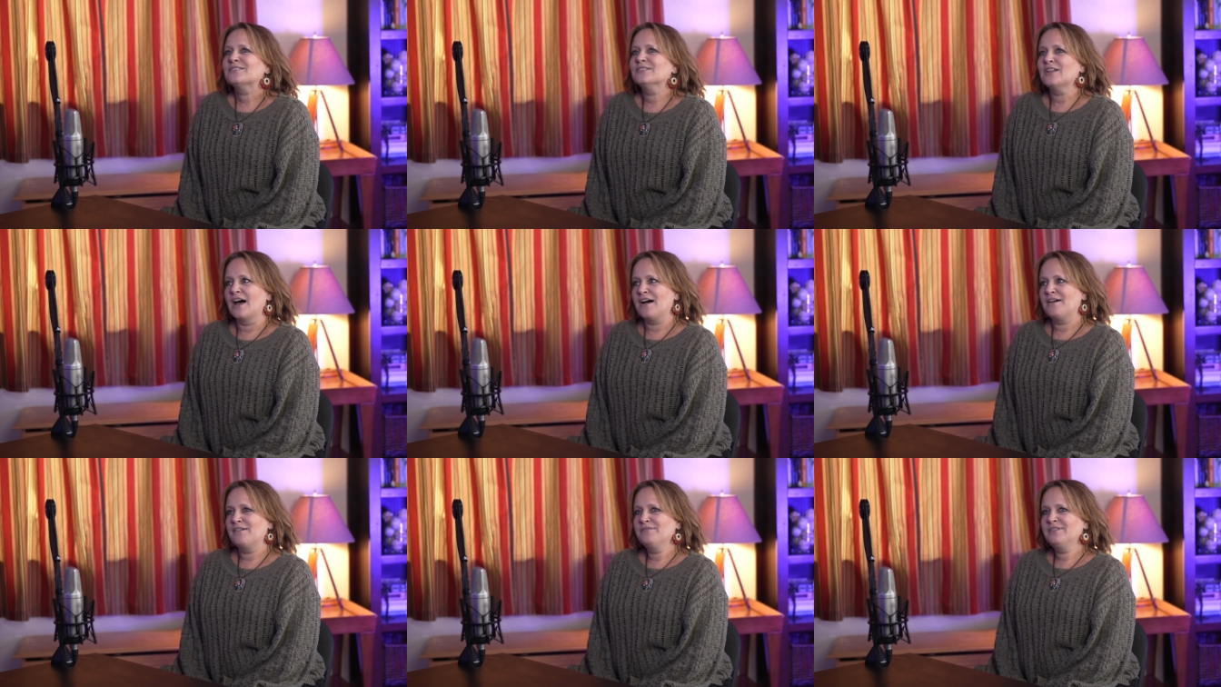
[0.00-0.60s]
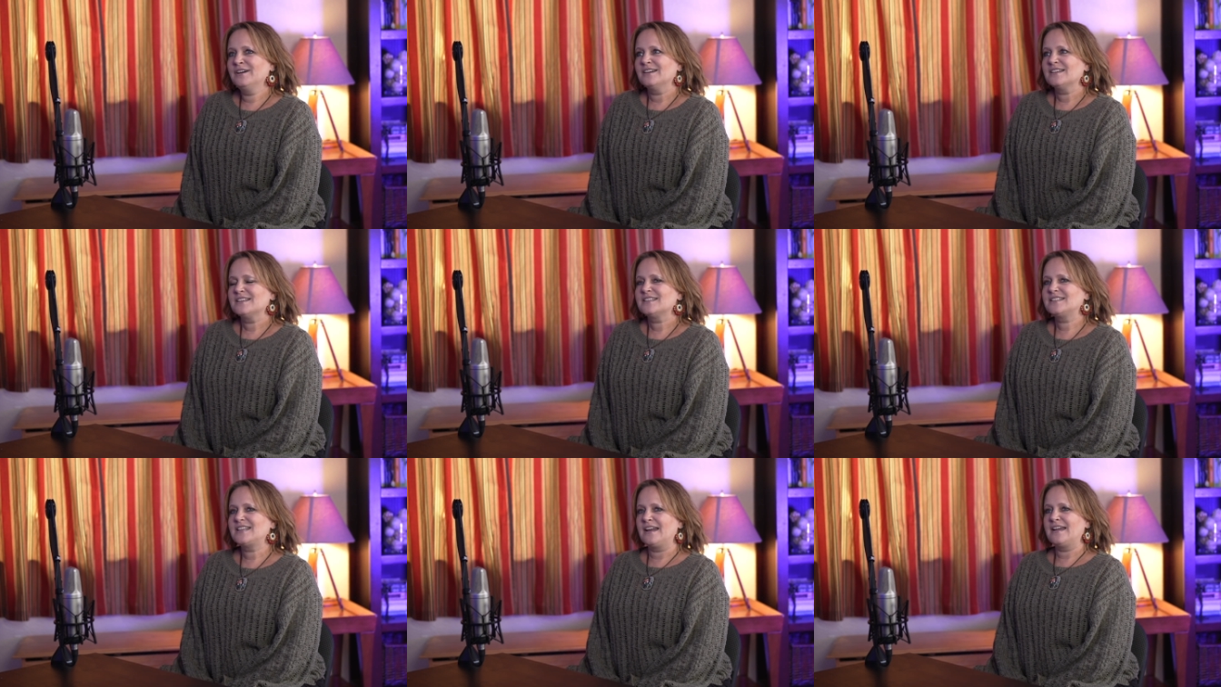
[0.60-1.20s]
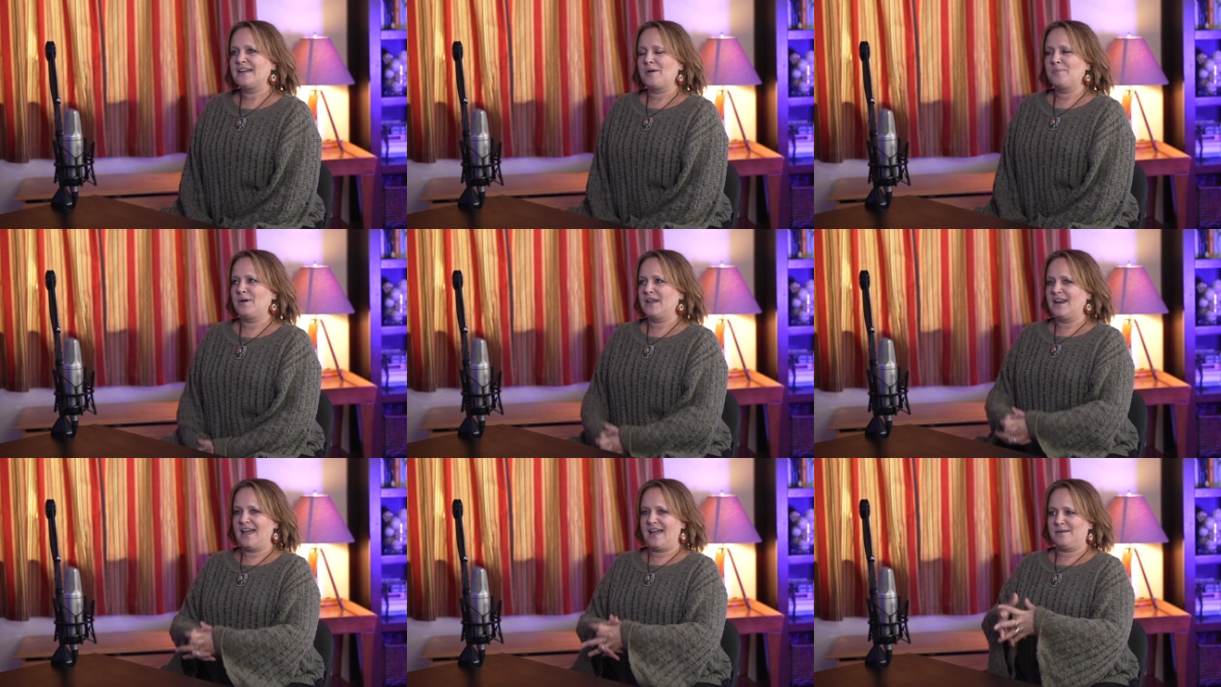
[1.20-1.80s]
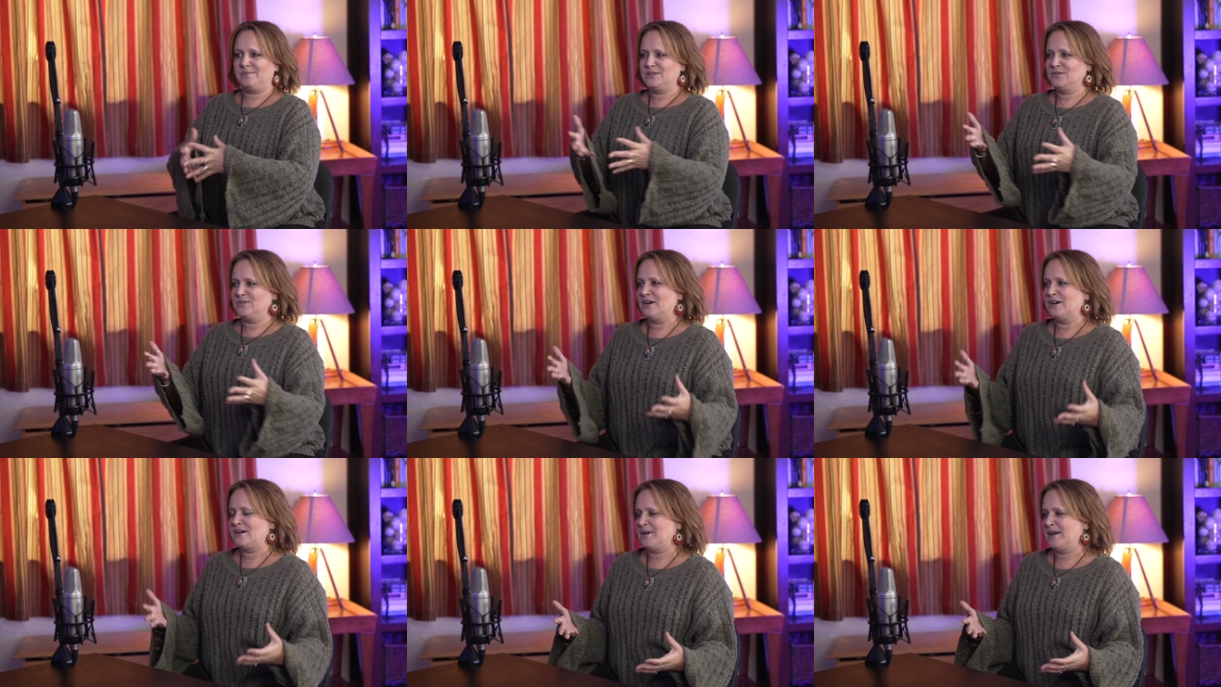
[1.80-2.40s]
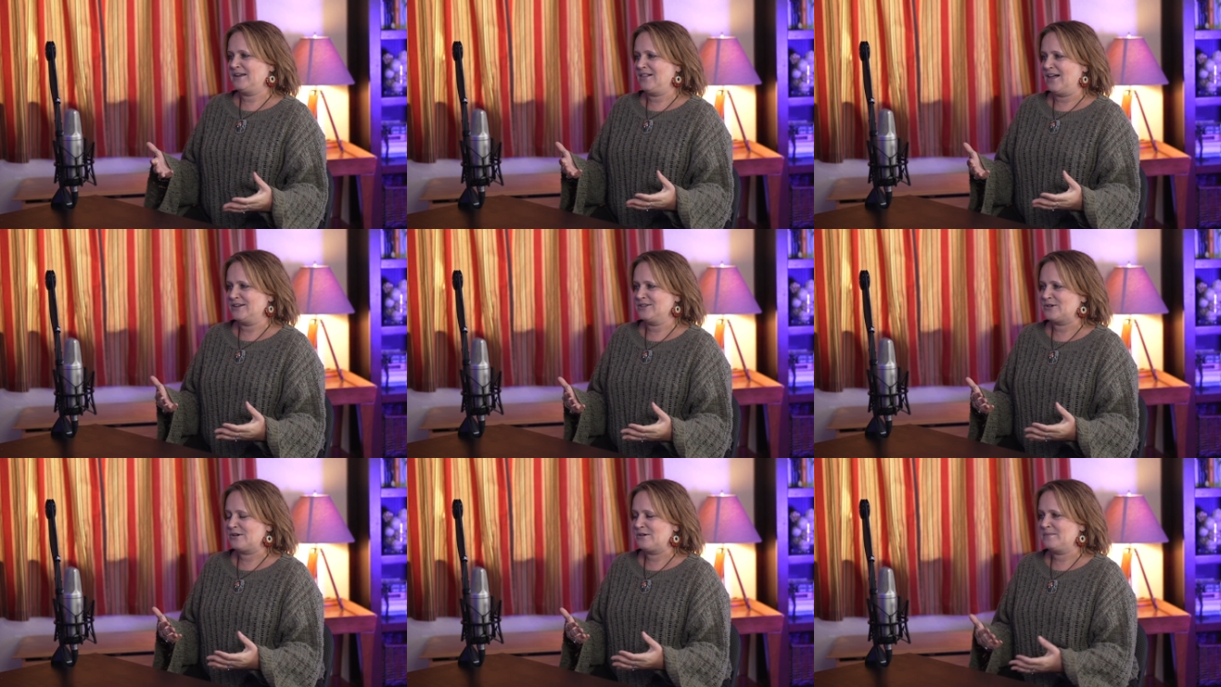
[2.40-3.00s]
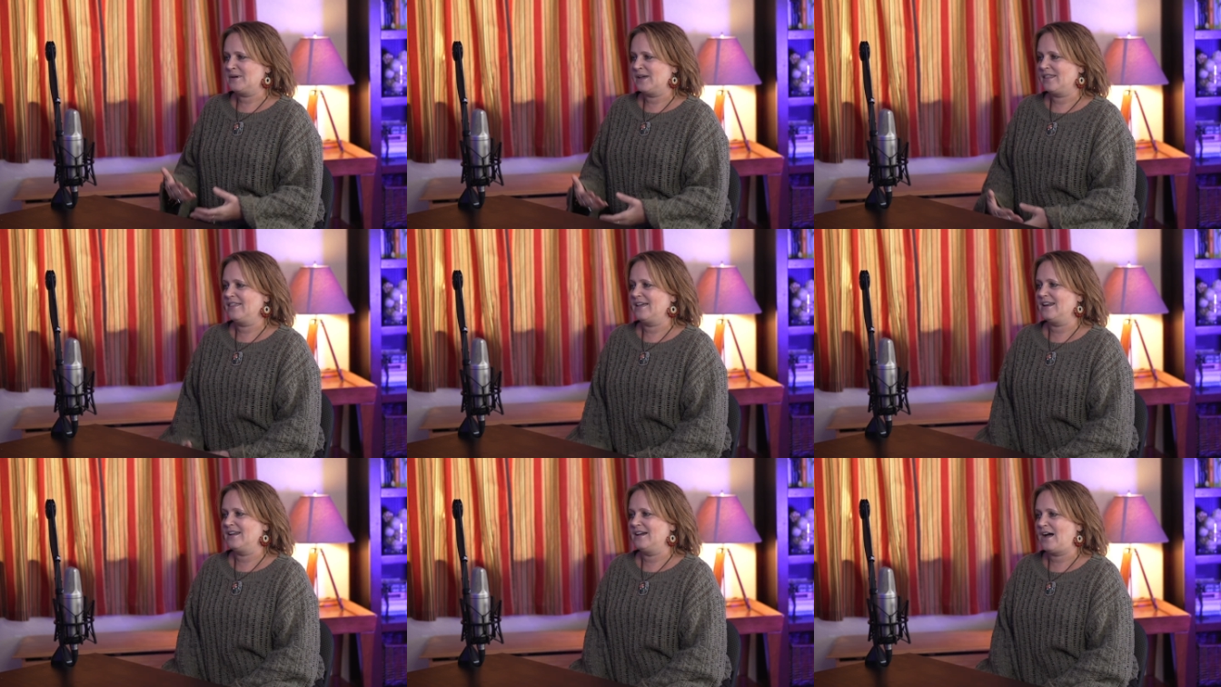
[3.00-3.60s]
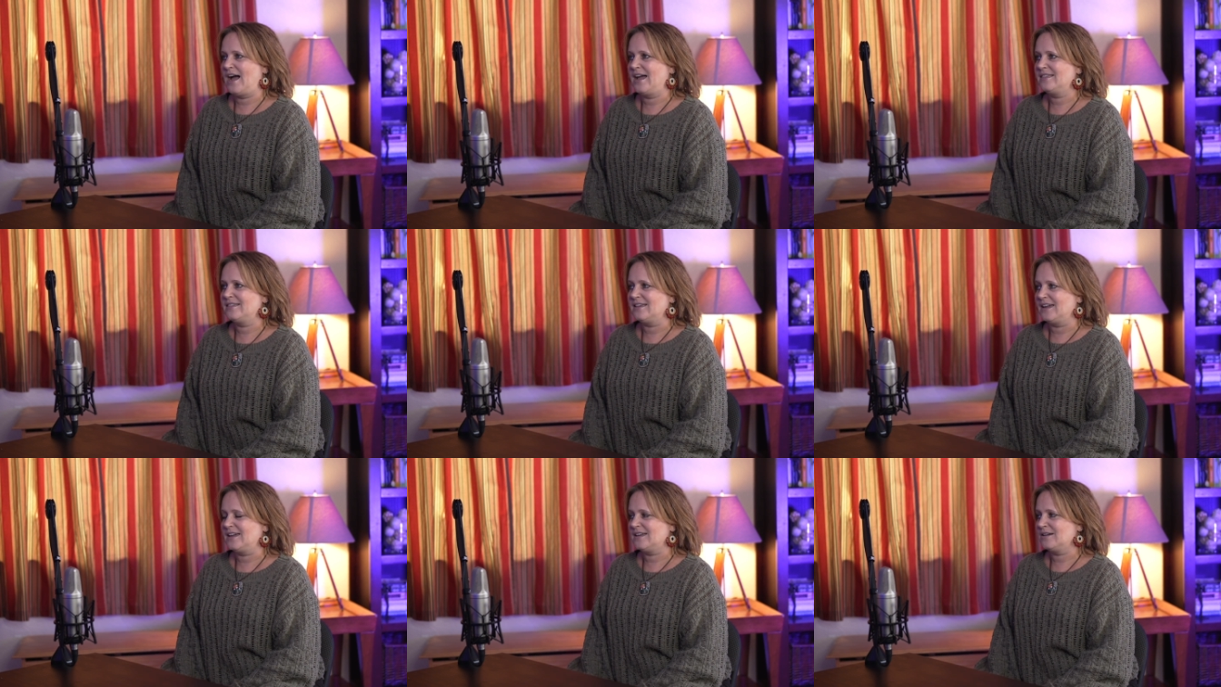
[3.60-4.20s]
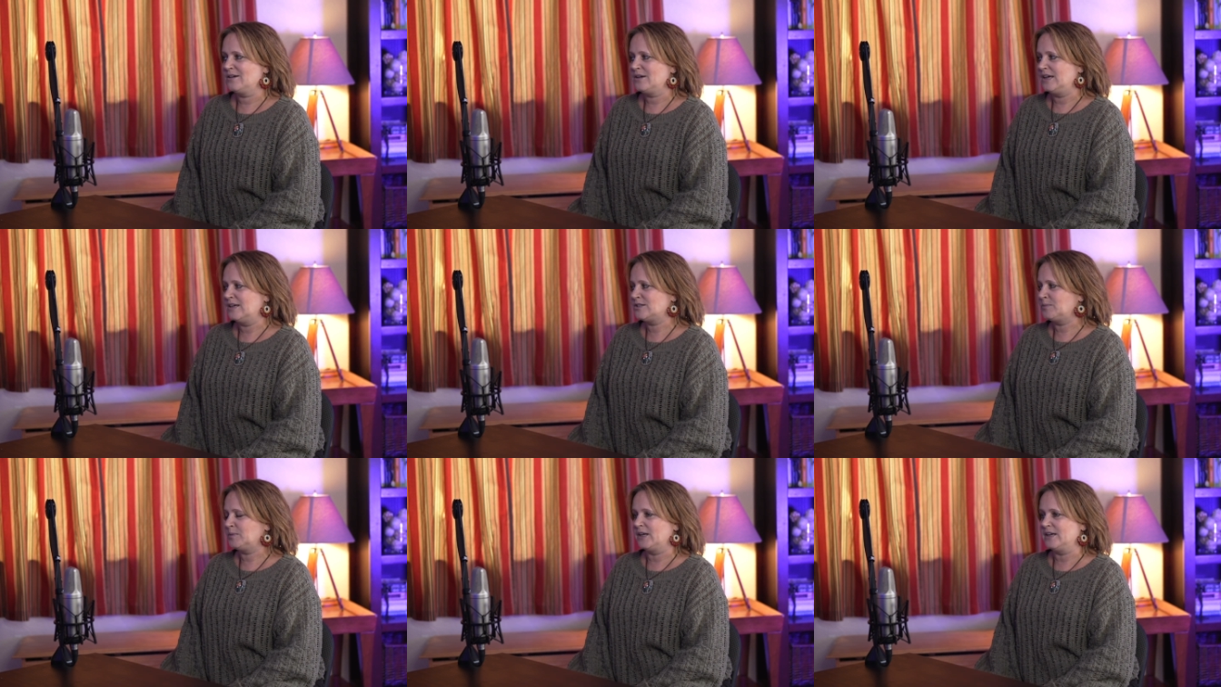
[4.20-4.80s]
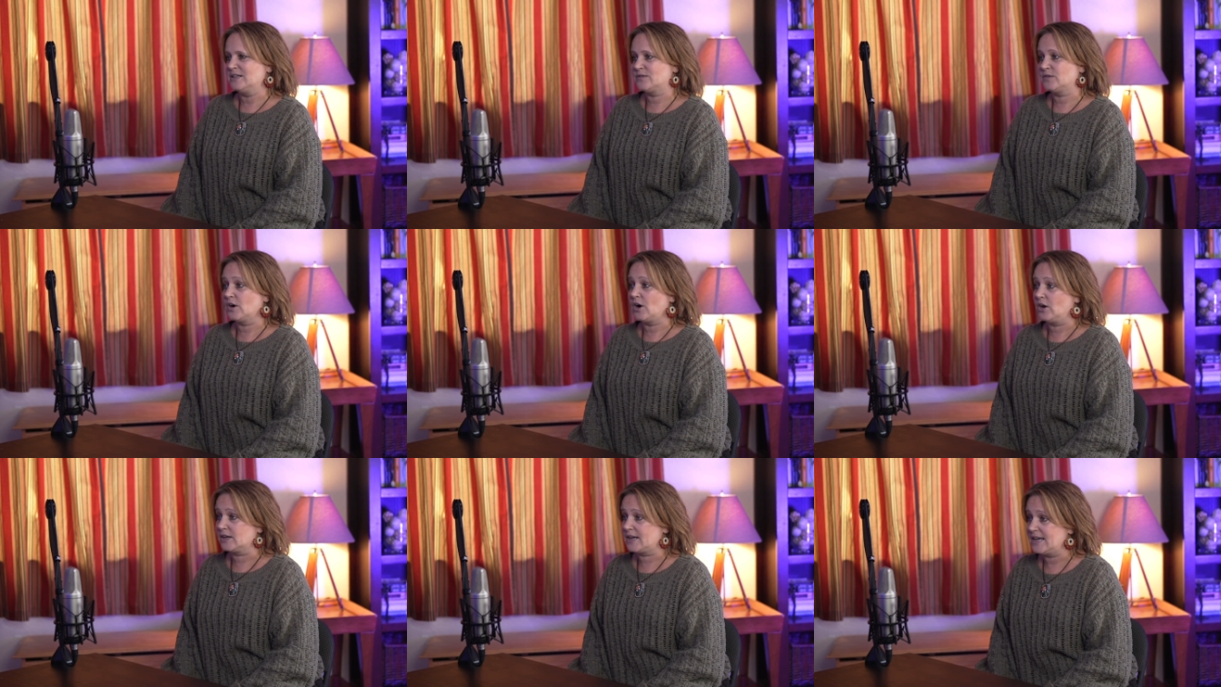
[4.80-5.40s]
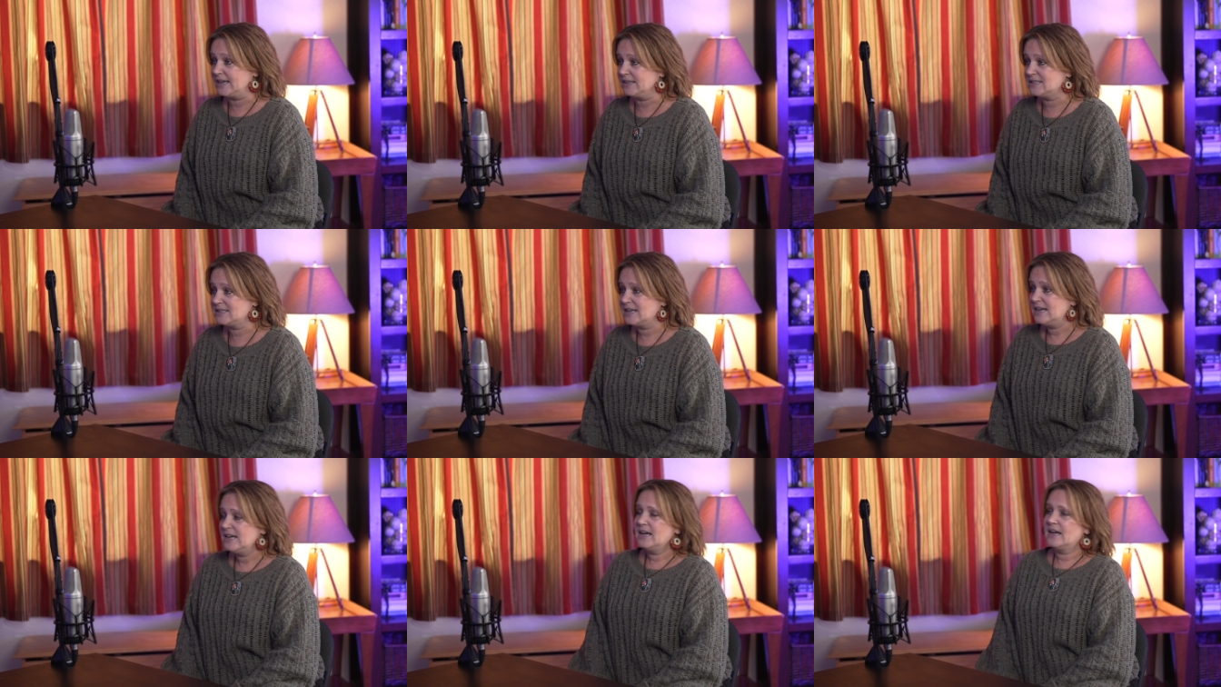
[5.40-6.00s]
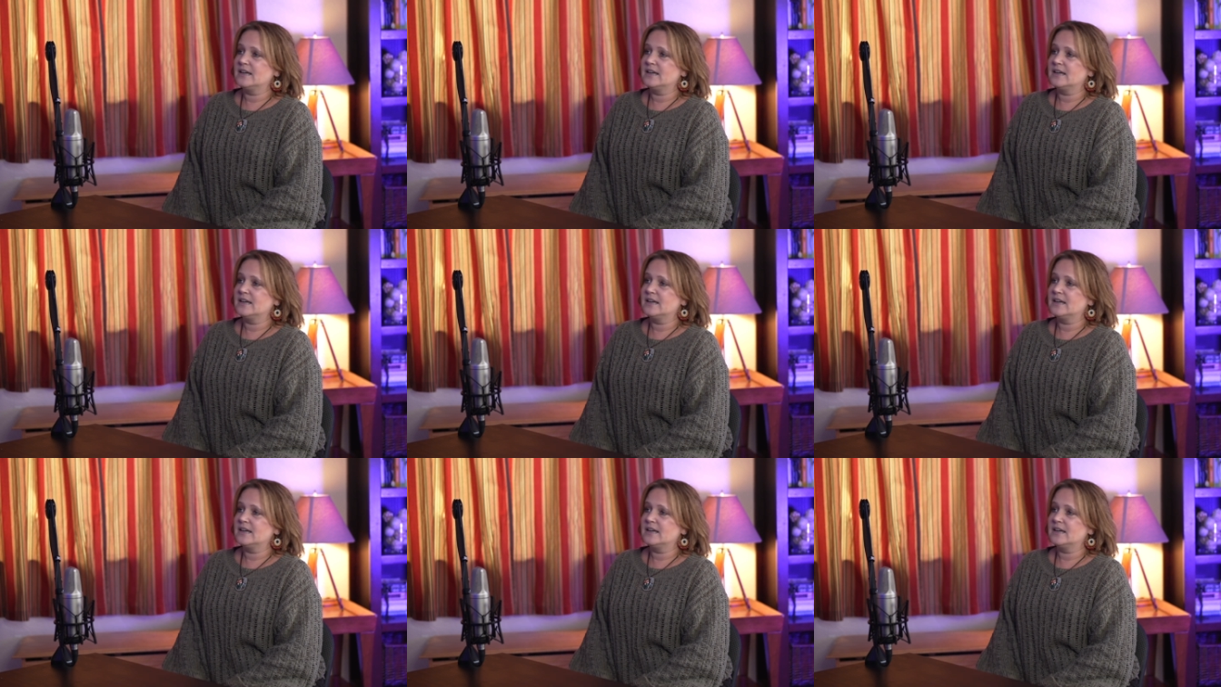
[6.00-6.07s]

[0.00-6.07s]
love setting up an atmosphere in my classroom that I think is a place for all kids. Mm.